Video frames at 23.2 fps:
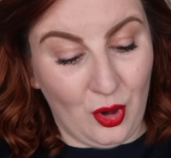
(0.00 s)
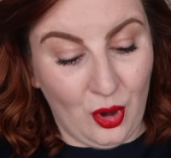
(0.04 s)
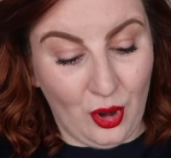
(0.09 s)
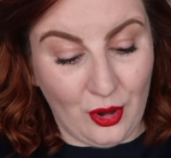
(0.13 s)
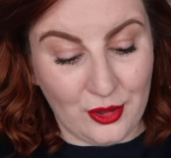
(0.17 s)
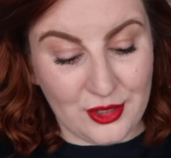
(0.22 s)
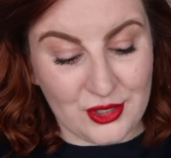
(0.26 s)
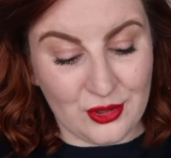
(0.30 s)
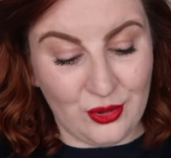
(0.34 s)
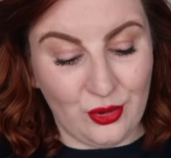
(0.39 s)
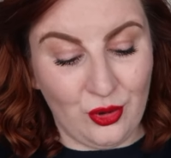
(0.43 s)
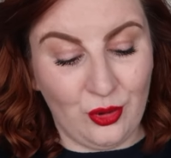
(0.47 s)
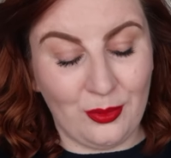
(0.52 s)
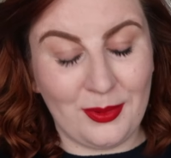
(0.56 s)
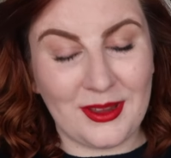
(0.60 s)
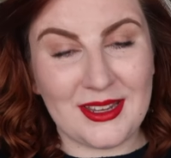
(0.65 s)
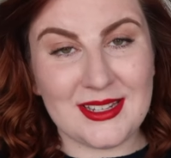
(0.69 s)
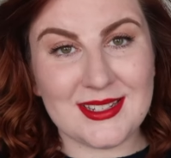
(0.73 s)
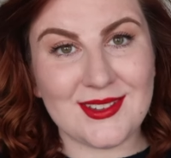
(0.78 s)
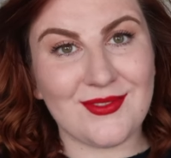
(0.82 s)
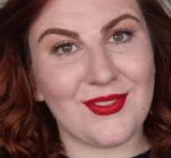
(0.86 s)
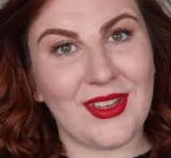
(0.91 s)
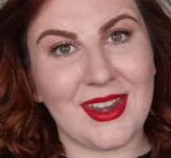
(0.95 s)
Also
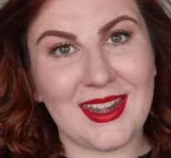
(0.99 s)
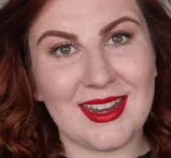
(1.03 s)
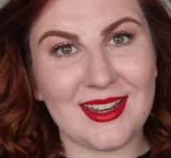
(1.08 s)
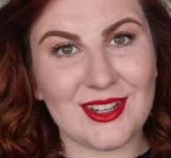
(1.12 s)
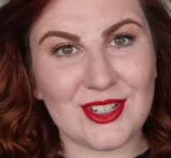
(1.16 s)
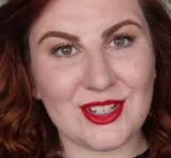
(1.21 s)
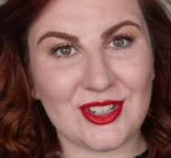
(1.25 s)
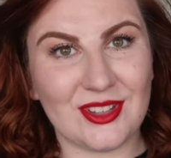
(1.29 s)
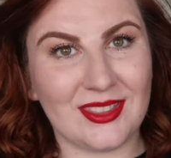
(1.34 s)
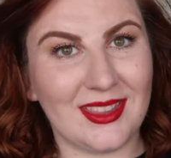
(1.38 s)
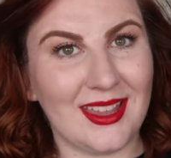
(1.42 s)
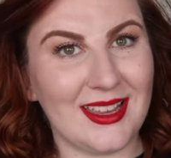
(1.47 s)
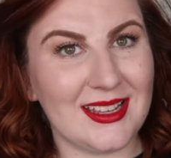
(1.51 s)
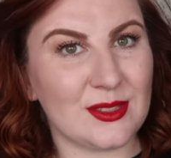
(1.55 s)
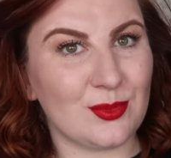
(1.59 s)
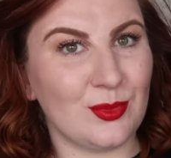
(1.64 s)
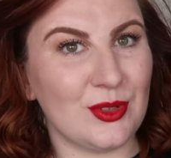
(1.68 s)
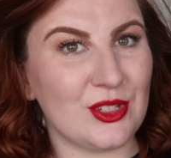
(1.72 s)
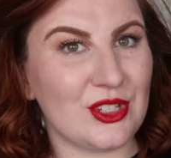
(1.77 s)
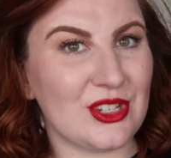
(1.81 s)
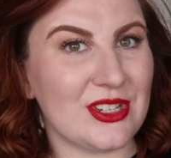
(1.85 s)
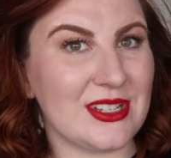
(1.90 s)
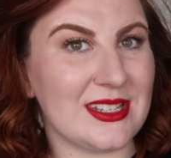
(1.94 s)
hoping to finish this
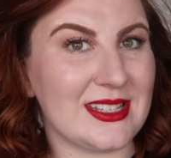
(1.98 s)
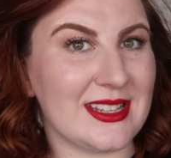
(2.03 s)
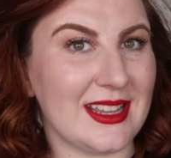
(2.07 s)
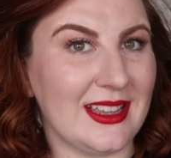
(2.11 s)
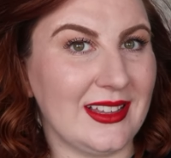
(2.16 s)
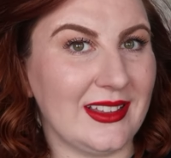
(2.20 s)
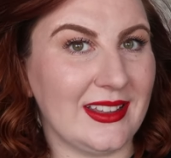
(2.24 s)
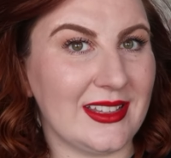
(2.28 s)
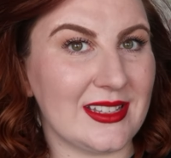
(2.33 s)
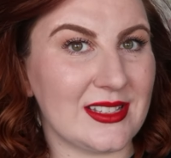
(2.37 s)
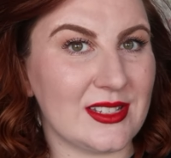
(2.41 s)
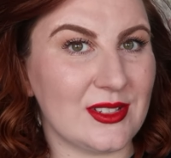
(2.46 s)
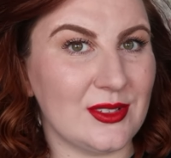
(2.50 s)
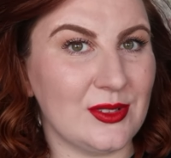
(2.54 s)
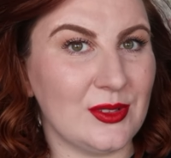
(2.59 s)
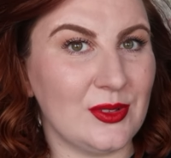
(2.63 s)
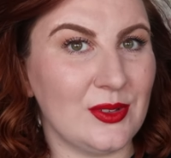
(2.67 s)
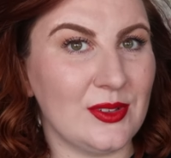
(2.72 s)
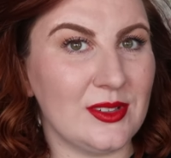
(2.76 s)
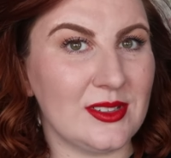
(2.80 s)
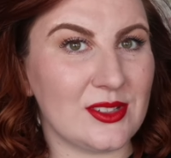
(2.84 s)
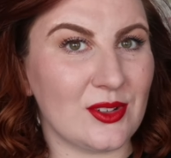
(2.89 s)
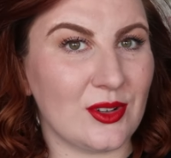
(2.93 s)
which is a
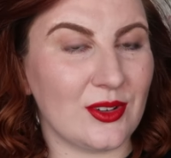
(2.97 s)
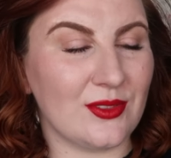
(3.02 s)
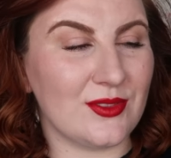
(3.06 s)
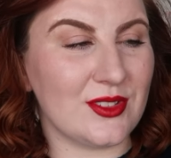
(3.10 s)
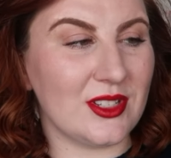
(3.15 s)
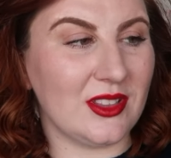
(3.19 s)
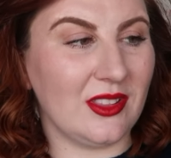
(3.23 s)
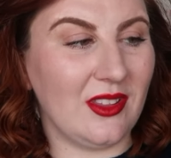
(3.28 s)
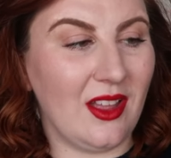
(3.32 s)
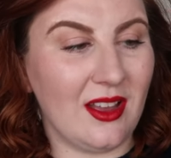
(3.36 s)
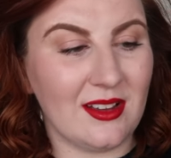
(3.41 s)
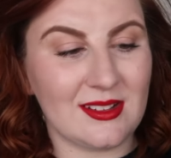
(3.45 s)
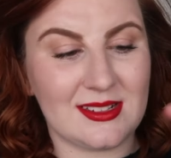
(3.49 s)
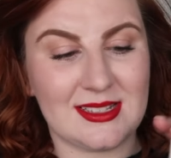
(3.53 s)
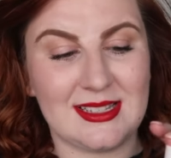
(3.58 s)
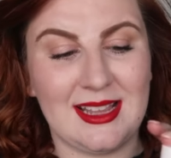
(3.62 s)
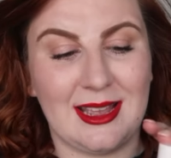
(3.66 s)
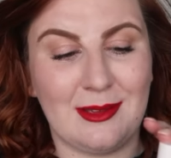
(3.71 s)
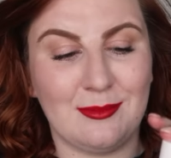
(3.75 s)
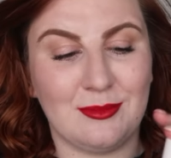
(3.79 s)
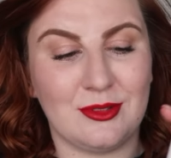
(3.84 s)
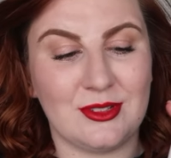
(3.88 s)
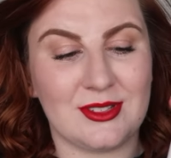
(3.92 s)
little sort of deluxe
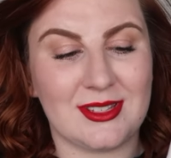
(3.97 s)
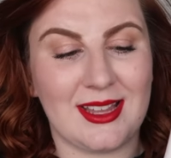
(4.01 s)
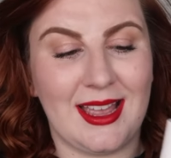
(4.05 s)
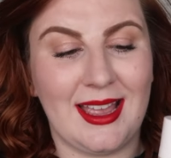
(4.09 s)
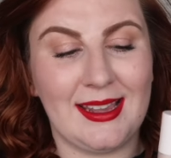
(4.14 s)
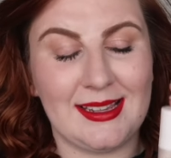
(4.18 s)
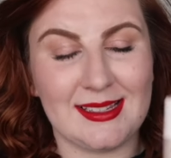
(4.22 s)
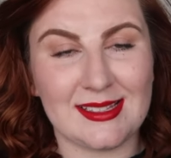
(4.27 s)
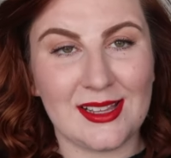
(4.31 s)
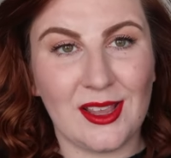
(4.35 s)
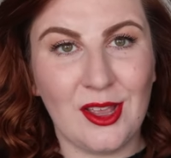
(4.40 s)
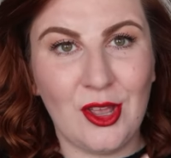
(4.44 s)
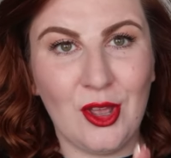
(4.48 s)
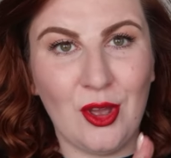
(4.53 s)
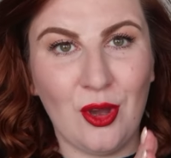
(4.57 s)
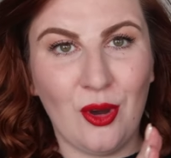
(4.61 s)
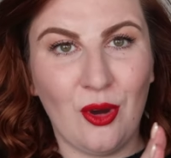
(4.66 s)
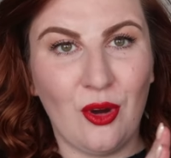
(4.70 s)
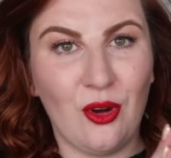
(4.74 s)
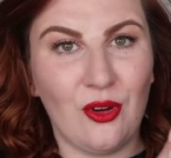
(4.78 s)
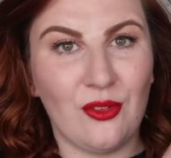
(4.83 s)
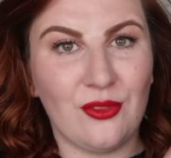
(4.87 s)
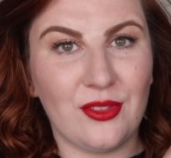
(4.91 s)
sample size
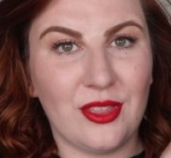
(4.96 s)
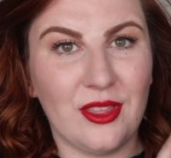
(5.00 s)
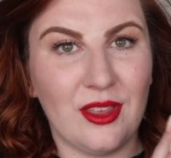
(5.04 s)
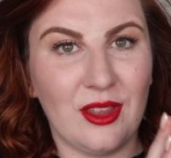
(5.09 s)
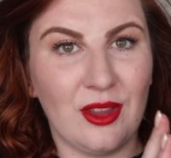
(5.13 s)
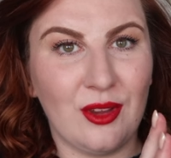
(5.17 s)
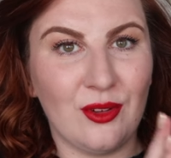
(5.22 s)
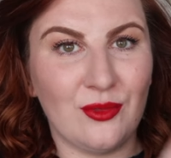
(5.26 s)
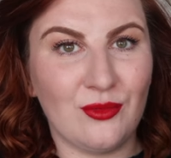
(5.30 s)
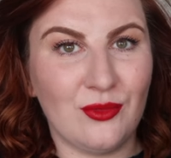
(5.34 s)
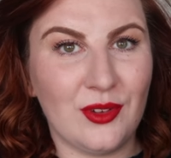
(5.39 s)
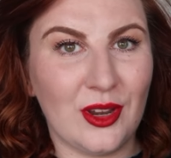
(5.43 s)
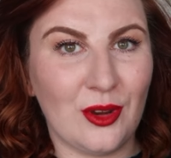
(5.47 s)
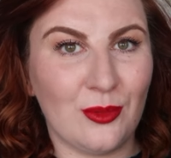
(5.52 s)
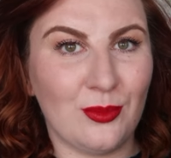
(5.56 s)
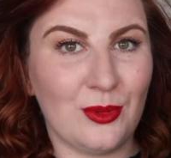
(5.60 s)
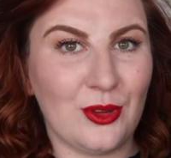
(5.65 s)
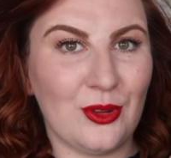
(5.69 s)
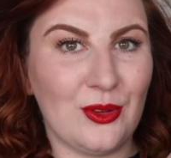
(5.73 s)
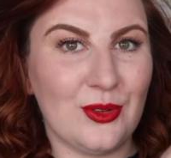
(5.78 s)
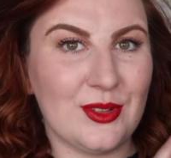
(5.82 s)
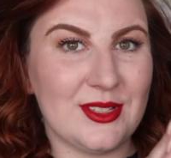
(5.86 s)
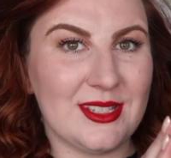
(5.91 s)
of the Rare
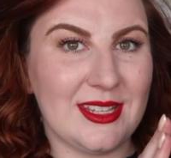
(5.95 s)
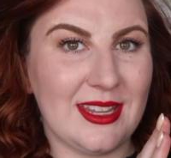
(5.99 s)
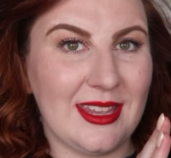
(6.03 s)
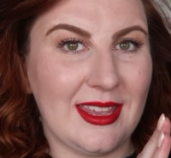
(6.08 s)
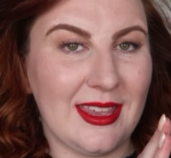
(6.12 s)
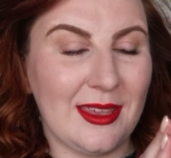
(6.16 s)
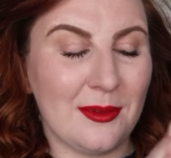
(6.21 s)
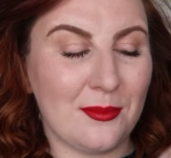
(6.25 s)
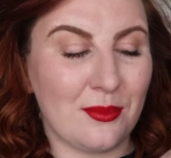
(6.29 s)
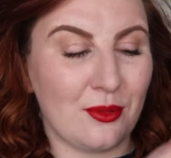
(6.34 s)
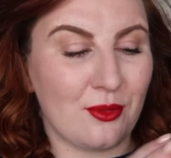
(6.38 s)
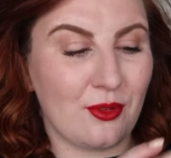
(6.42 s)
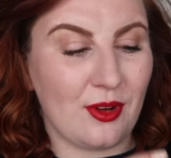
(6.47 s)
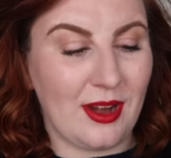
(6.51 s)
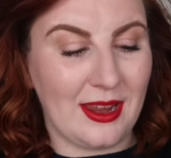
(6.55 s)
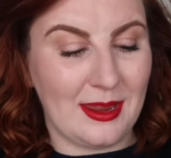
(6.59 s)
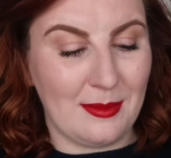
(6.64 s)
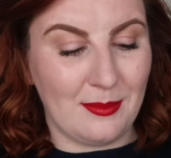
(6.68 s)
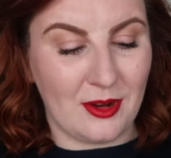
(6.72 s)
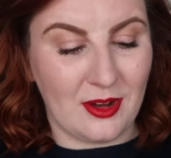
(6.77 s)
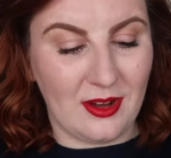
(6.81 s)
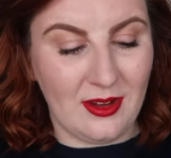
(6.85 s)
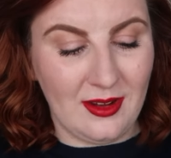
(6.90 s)
Beauty
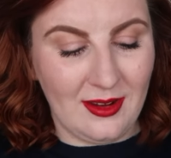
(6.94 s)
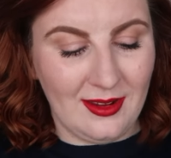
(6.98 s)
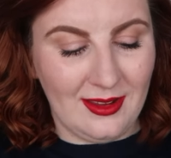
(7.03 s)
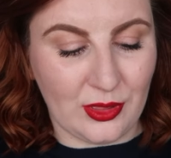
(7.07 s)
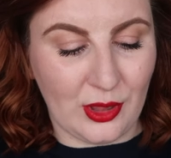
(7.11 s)
primer,